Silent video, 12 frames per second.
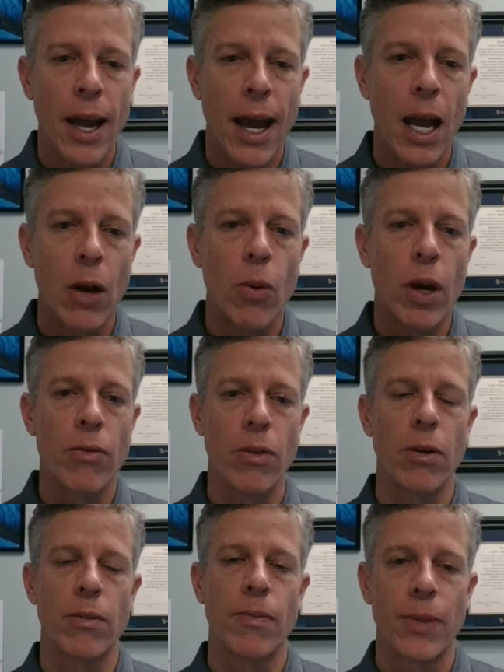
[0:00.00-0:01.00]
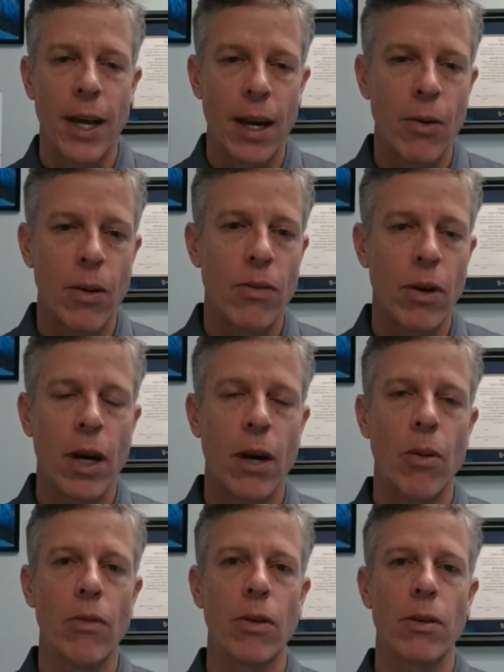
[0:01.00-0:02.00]
However, however,
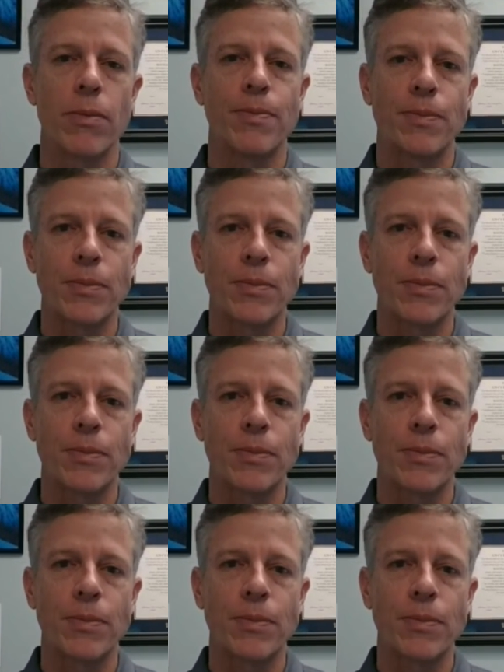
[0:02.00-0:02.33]
however,